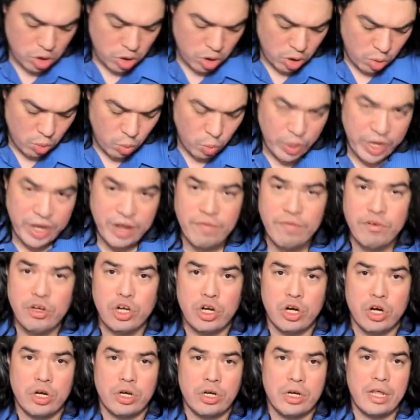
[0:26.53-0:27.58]
we have
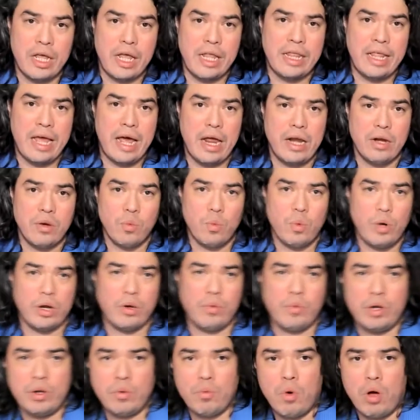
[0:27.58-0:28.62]
learned that when
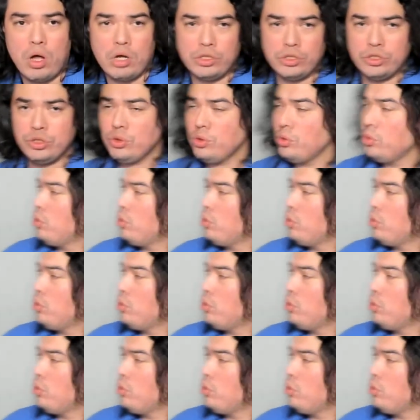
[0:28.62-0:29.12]
we want to